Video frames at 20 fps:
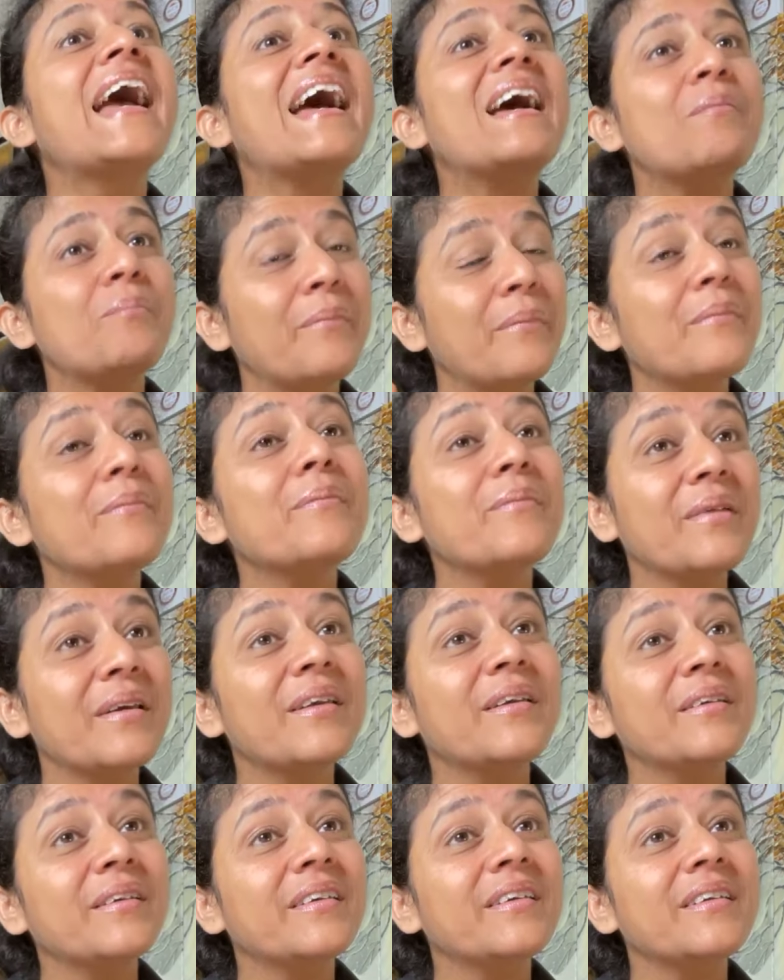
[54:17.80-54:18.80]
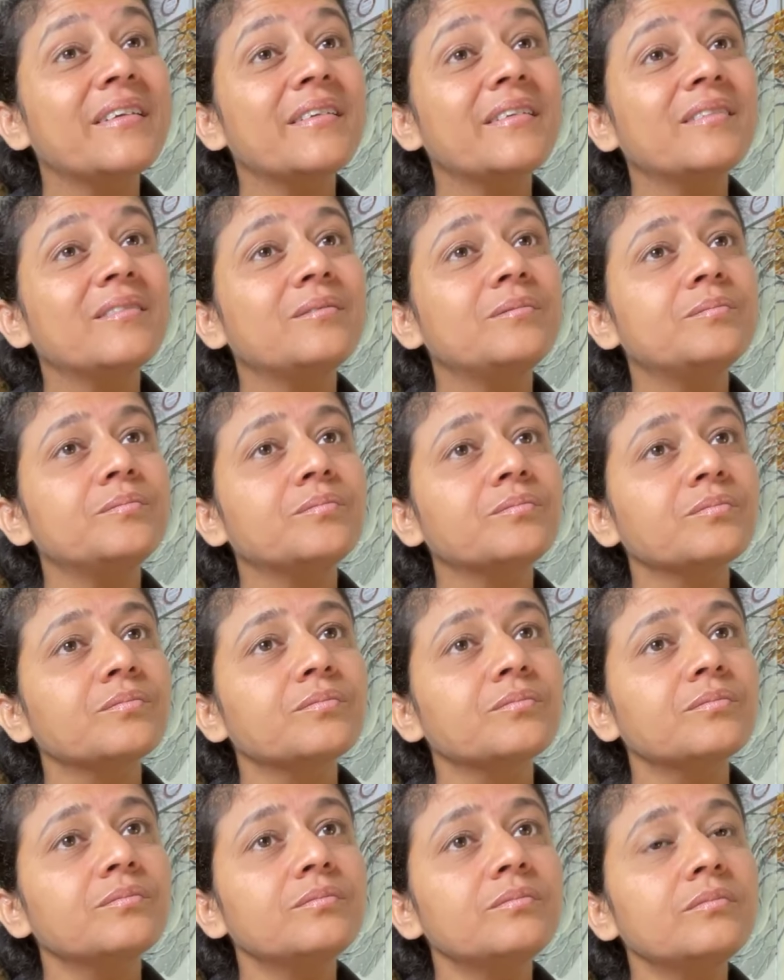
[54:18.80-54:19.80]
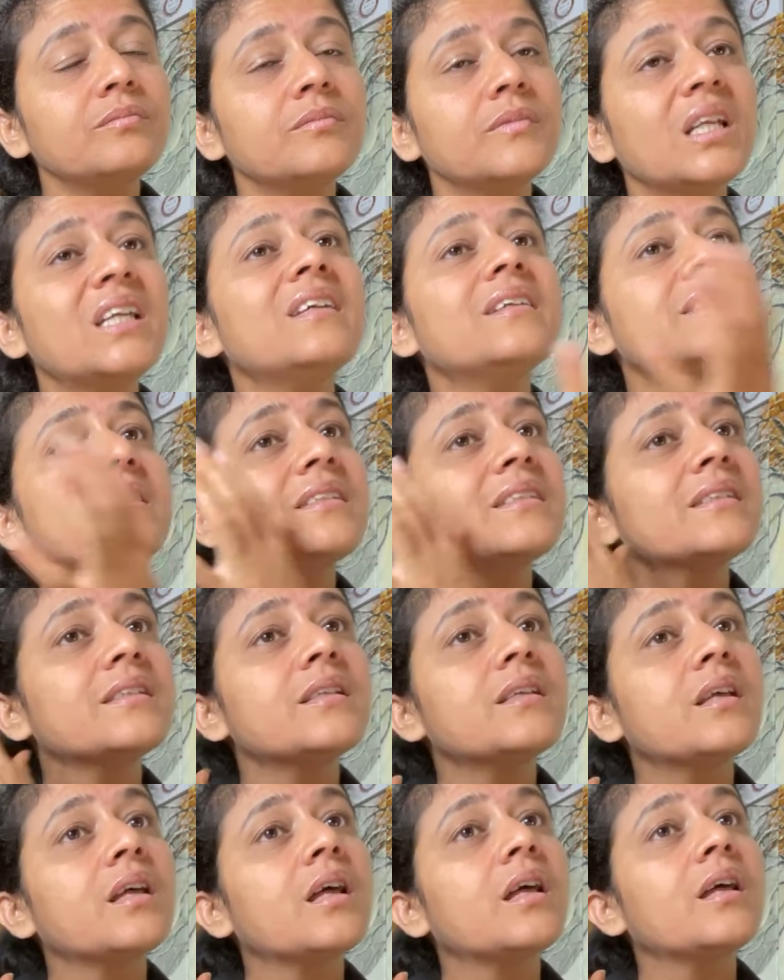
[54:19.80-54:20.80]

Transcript: He can also go for a detox himself.